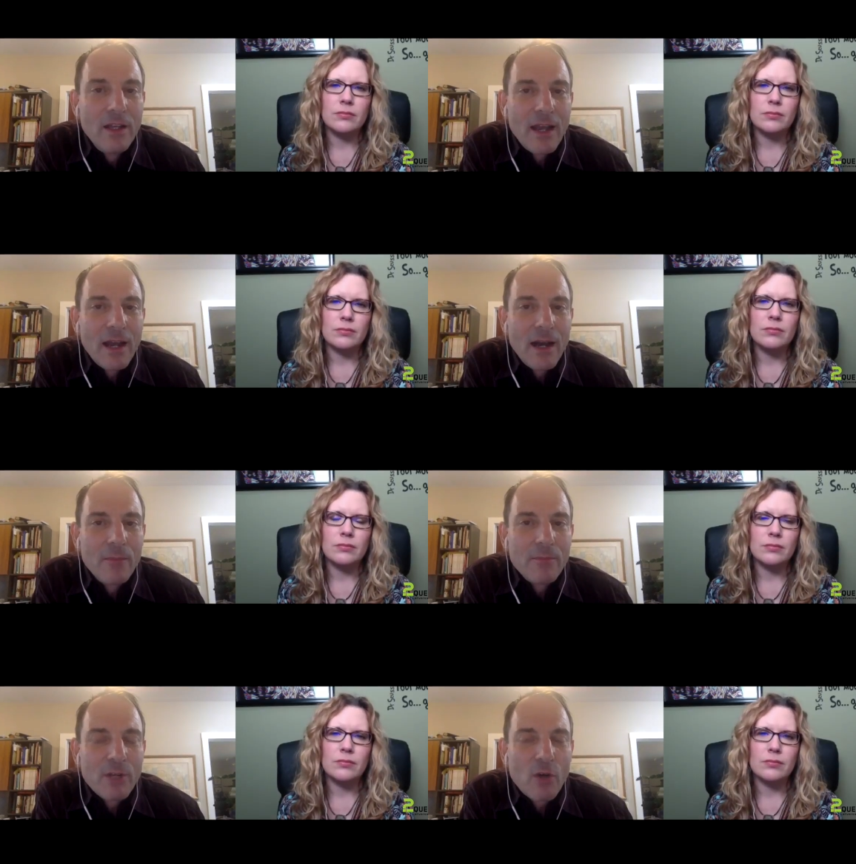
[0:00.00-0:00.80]

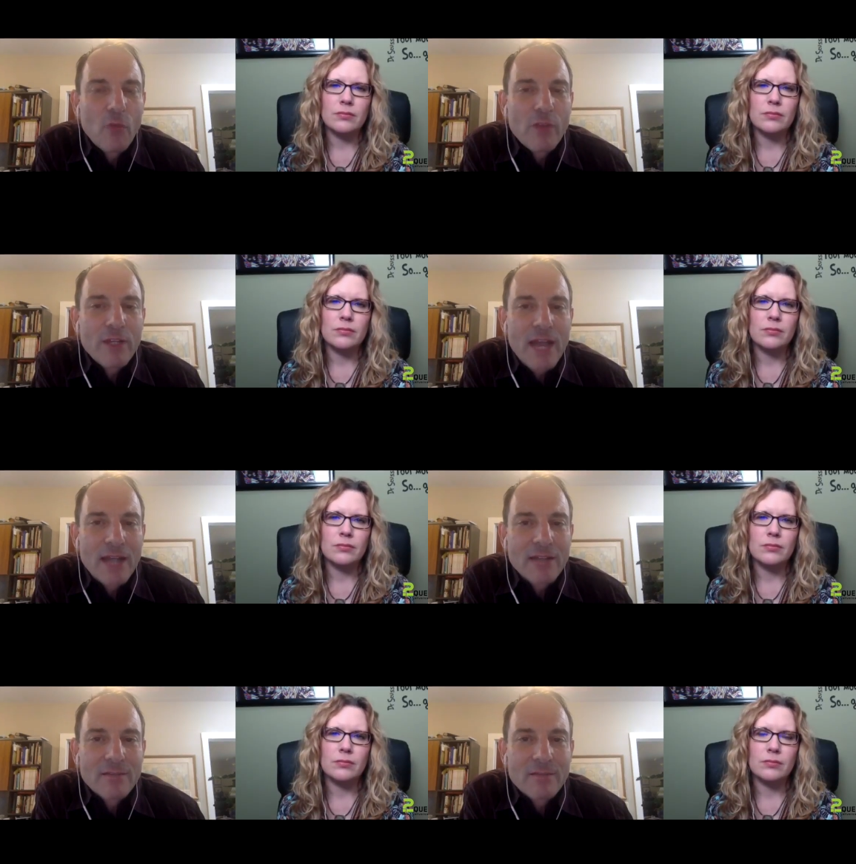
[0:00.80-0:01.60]
Speaker 1: um, but hopefully
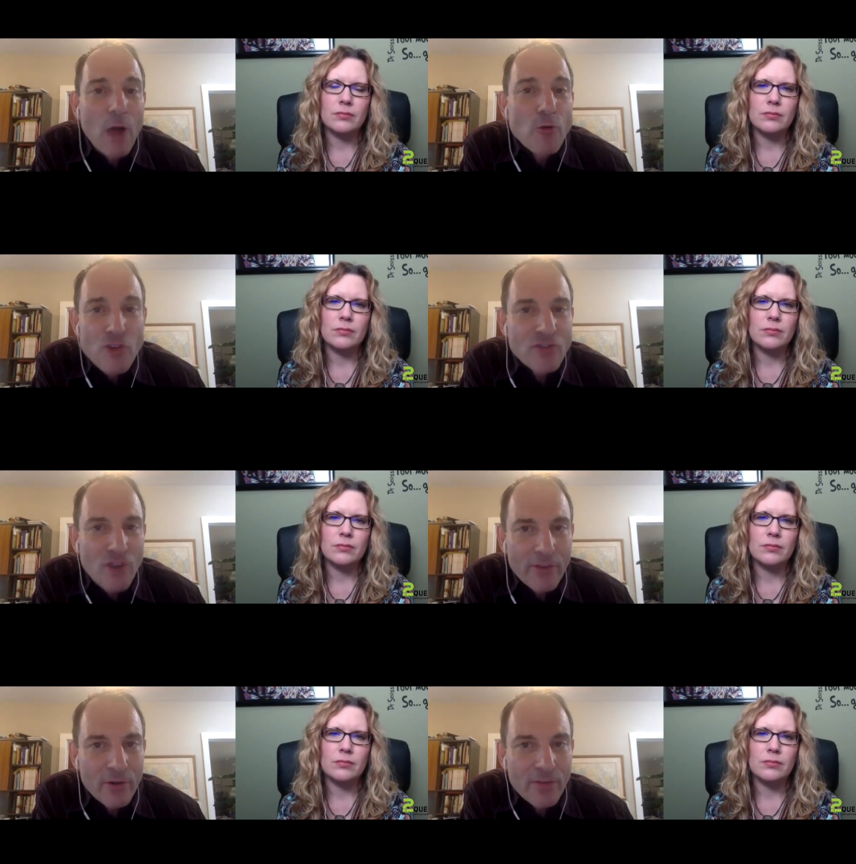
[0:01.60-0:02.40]
not gouge each
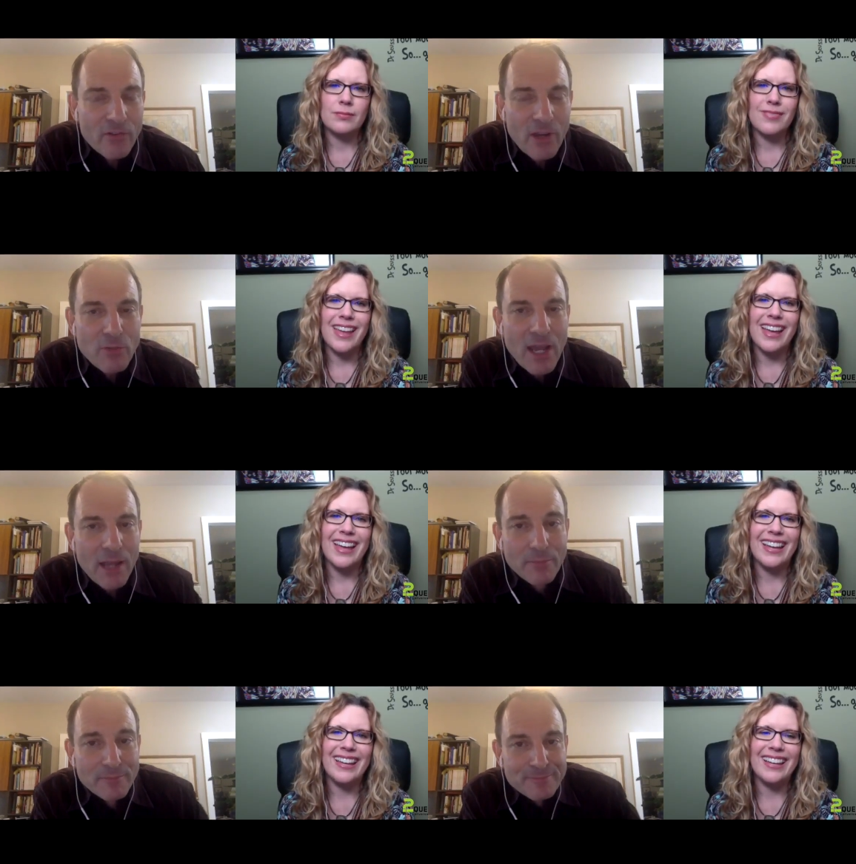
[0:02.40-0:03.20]
other at the same
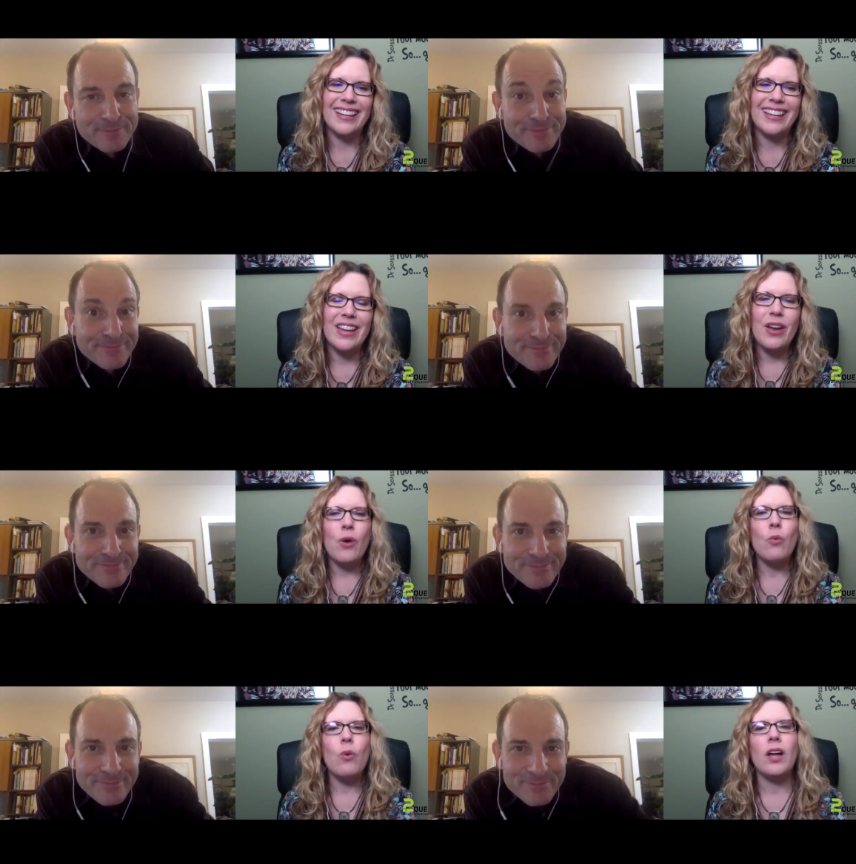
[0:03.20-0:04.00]
time.
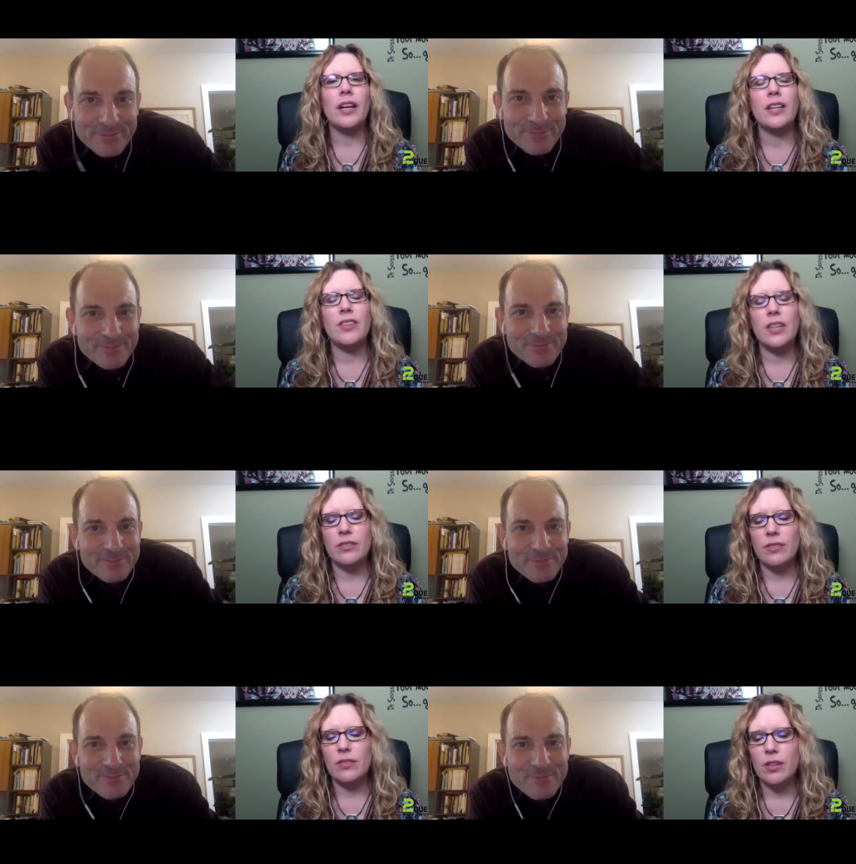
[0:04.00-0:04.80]
Speaker 2: Well, and I
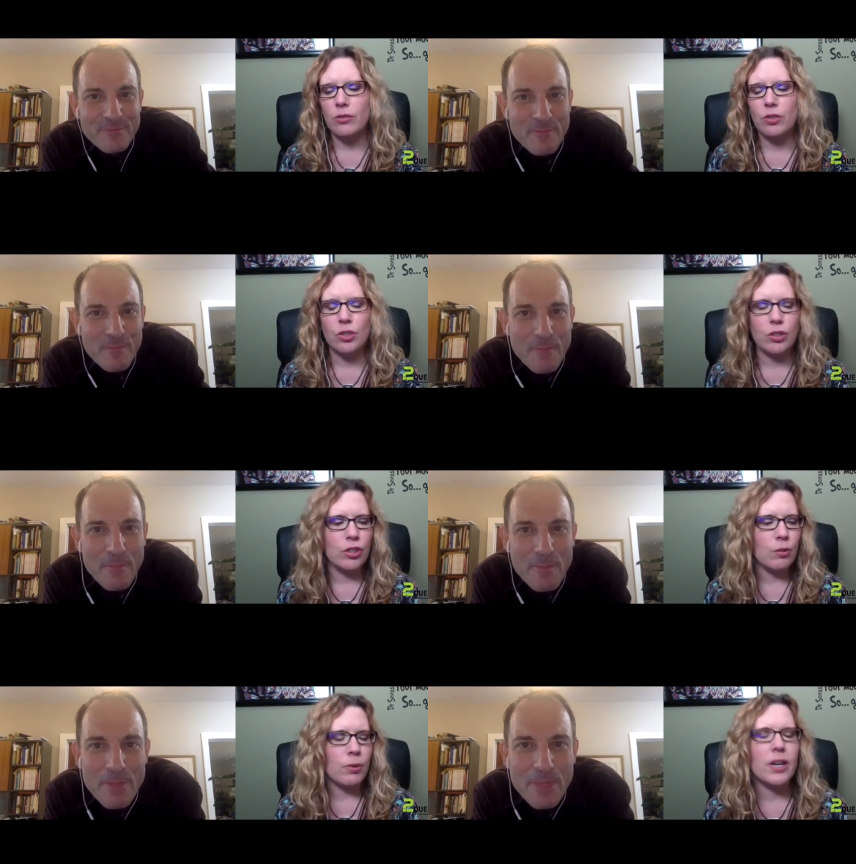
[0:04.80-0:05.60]
think you know
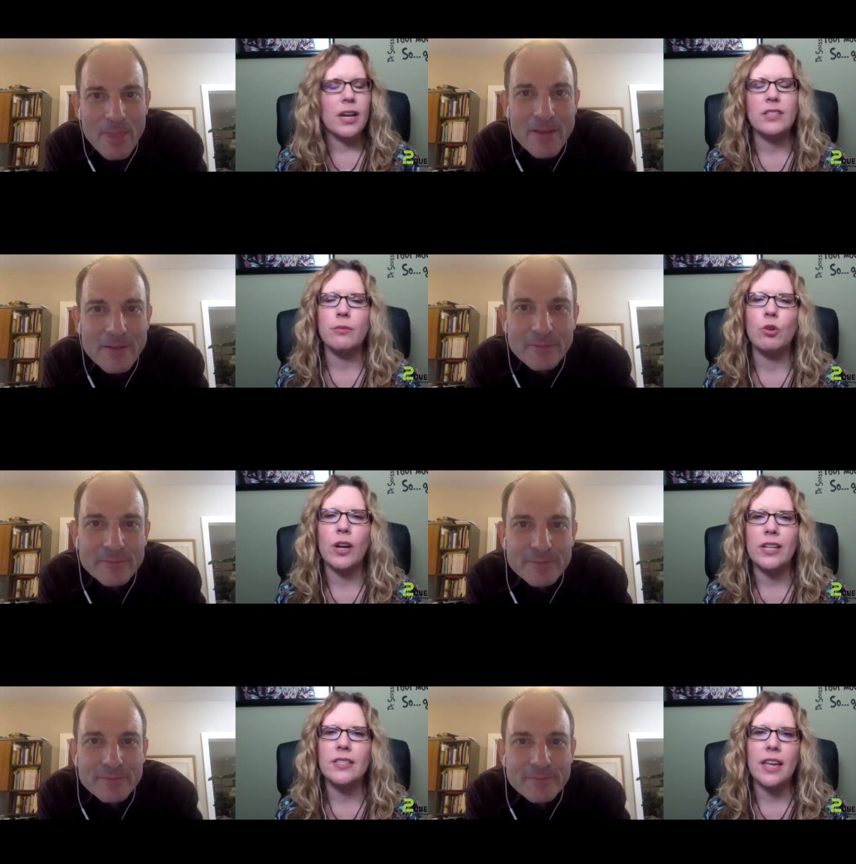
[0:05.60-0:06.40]
your book has some
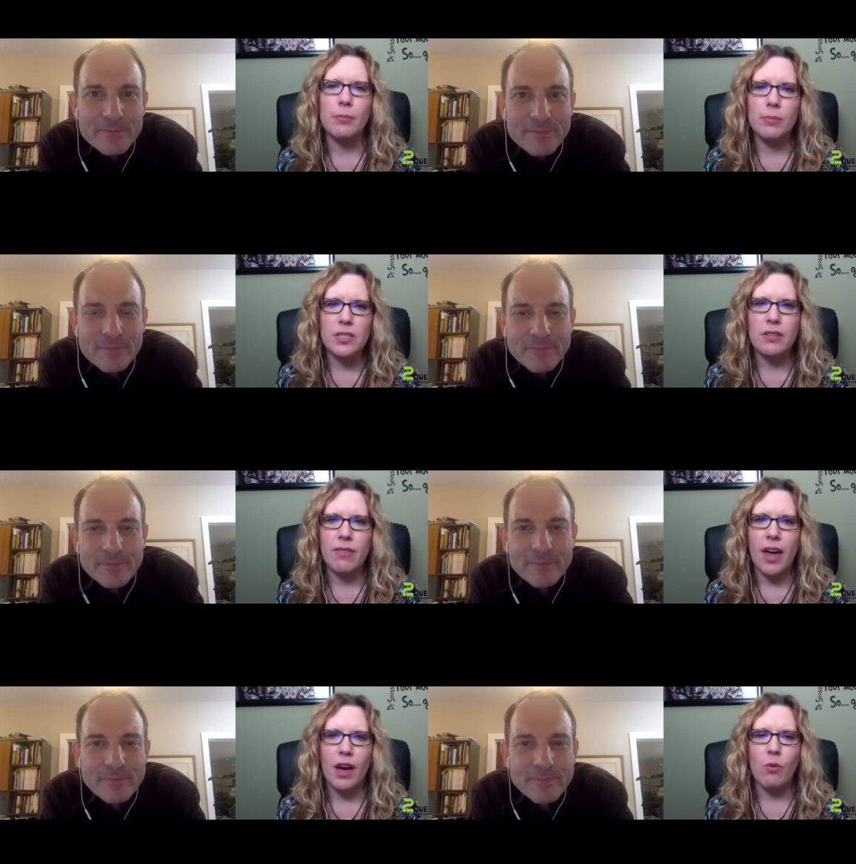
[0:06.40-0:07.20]
great examples
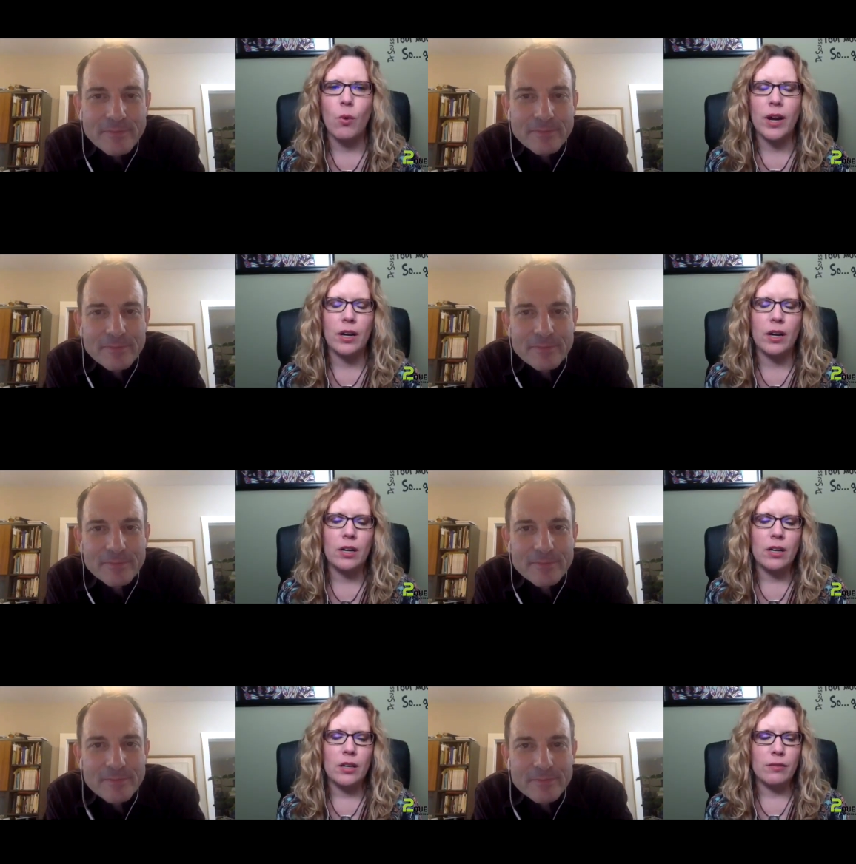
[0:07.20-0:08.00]
of that,
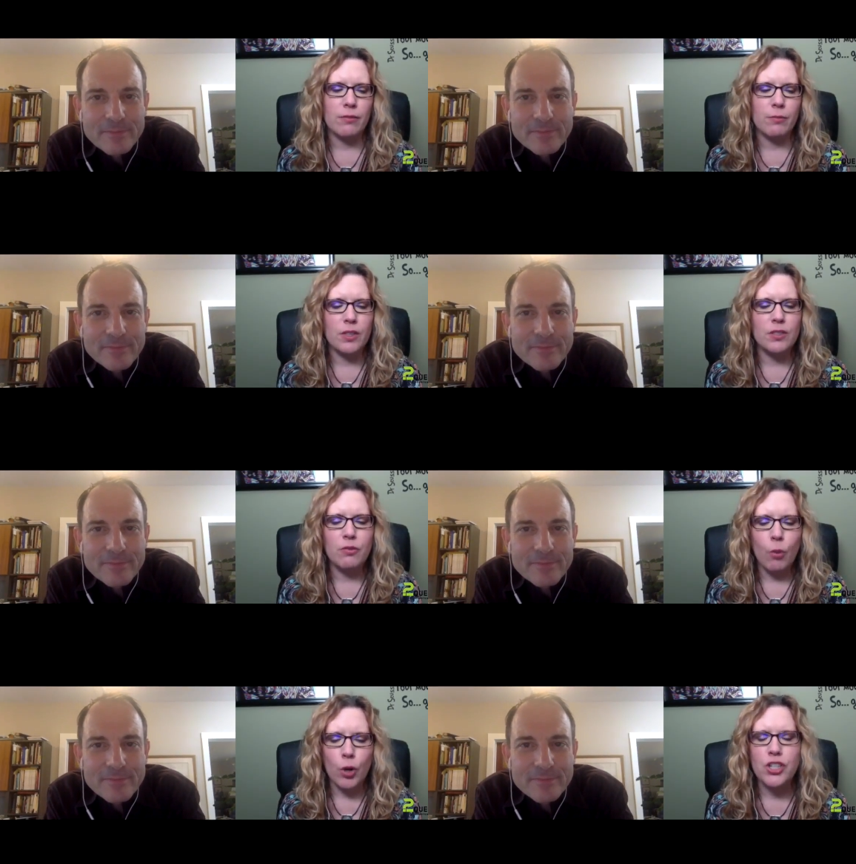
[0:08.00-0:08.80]
where of this
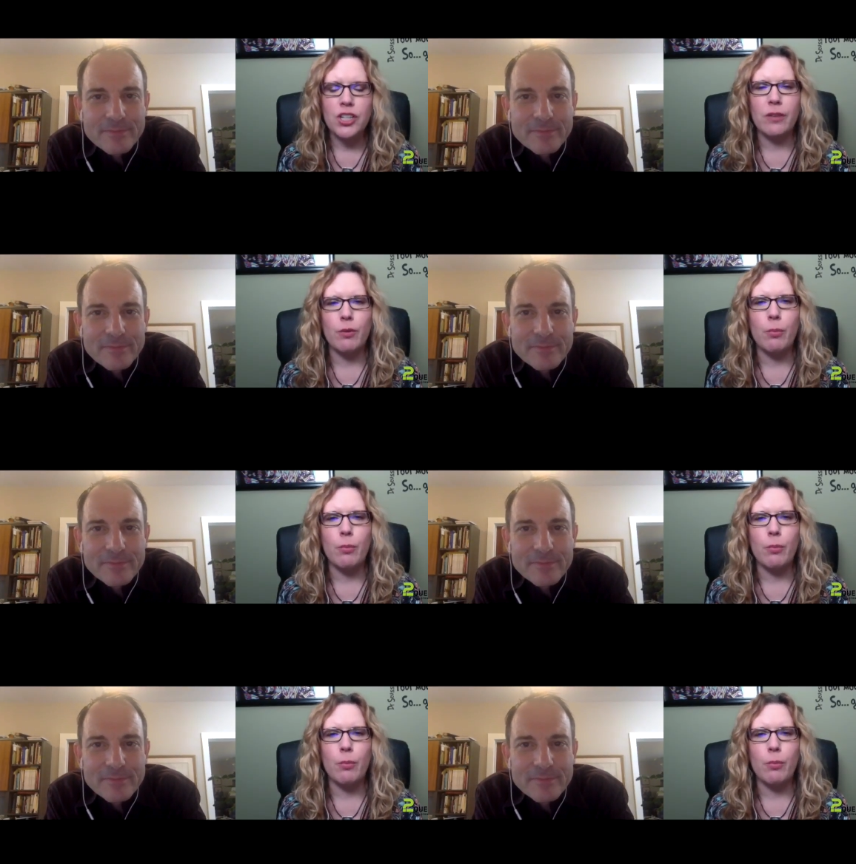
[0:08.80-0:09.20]
forging of a